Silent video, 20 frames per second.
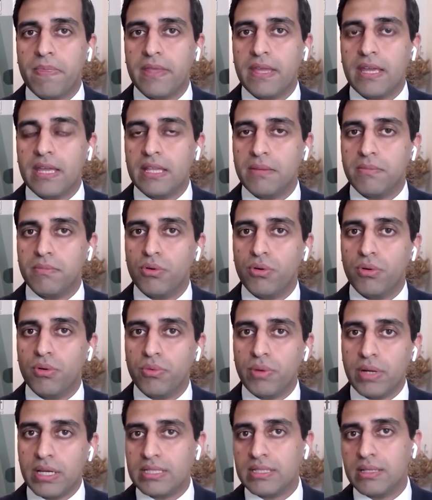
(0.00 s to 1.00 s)
in more
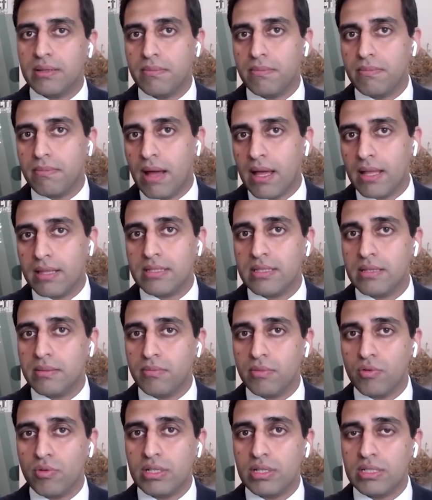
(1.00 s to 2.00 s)
recent months and
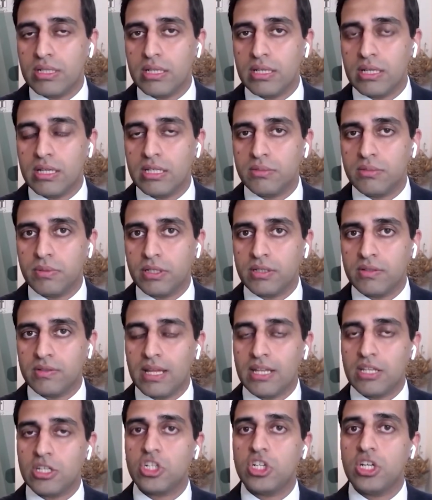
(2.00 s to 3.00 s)
recent years because of
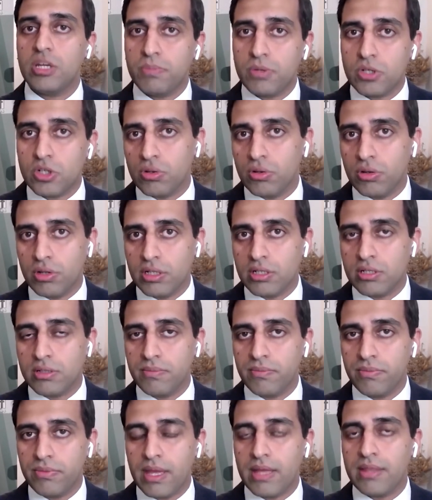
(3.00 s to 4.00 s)
that chip shortage
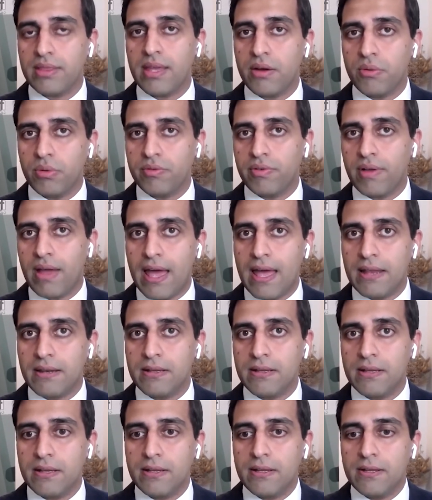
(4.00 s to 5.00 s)
that we've had.
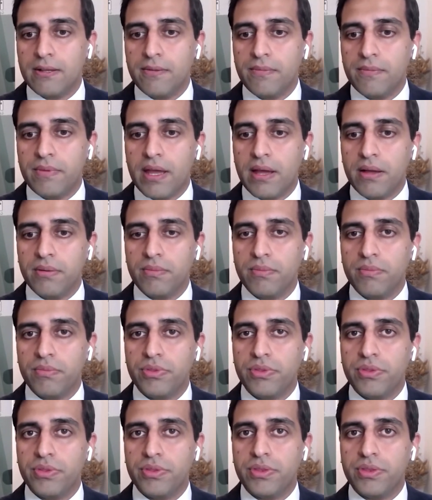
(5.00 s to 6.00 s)
Now,
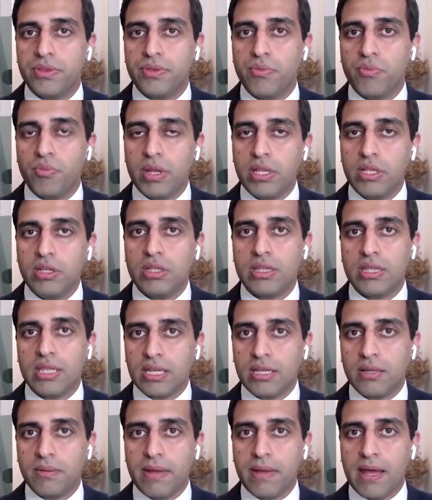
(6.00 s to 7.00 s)
when you
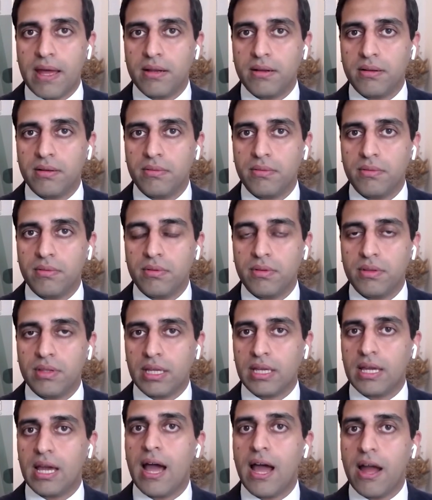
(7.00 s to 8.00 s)
think about the
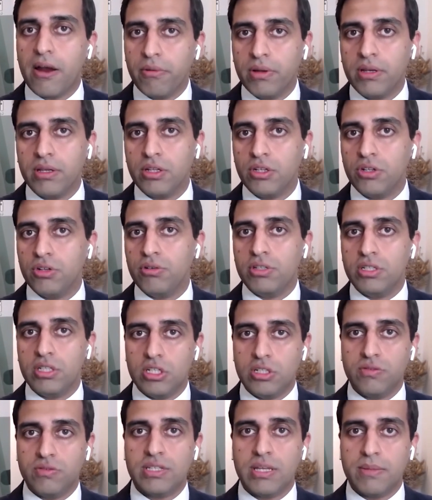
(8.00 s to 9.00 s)
current
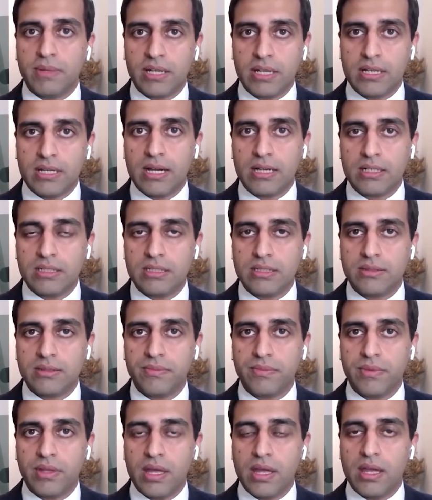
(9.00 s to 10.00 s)
usage of semiconductors,
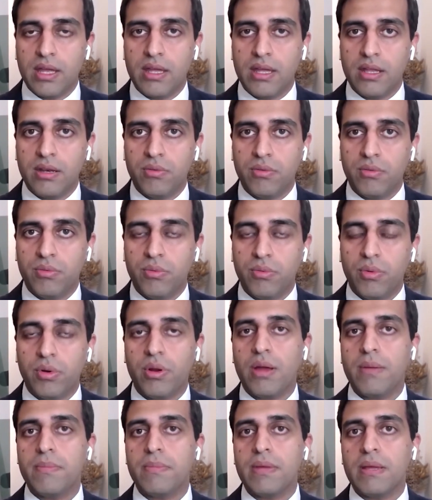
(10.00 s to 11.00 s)
and what
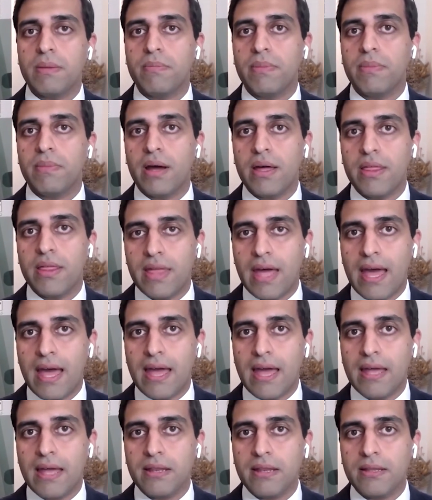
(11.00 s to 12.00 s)
I mean by
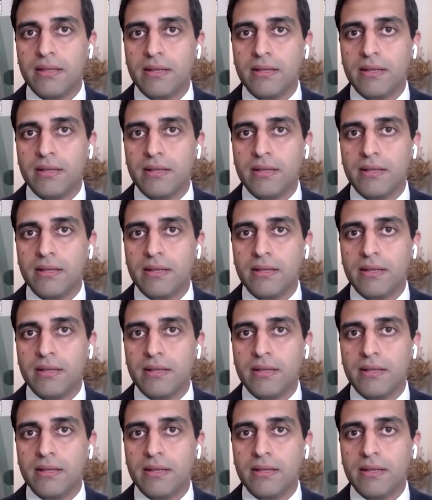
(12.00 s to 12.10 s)
that